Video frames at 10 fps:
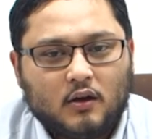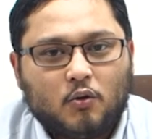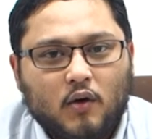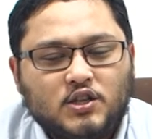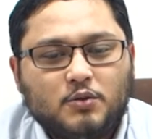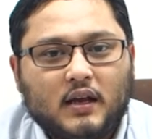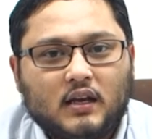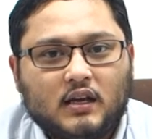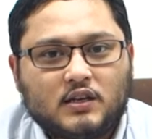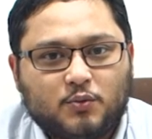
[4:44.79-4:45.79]

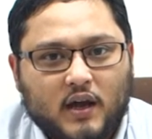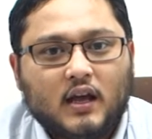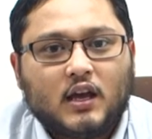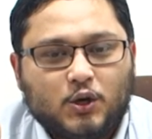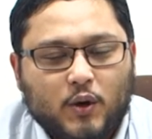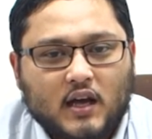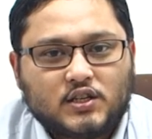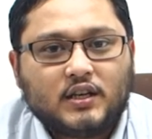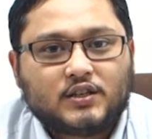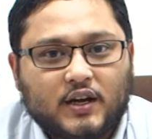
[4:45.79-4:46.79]
One-to-many is when you
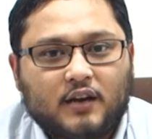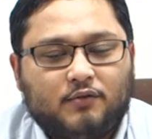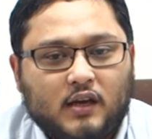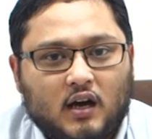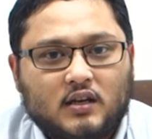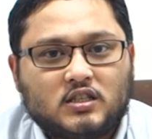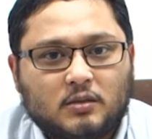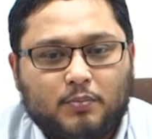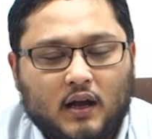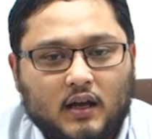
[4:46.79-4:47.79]
actually trade via the
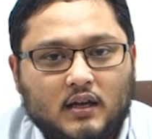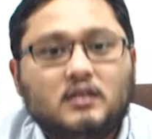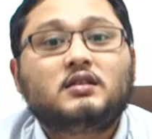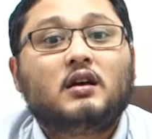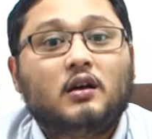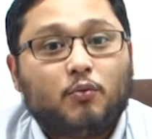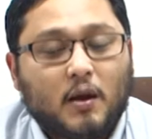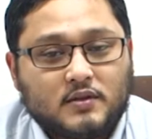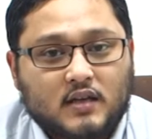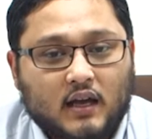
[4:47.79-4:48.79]
supplier's
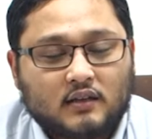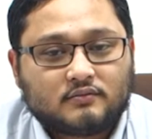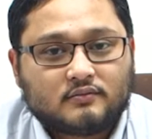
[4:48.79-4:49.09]
website.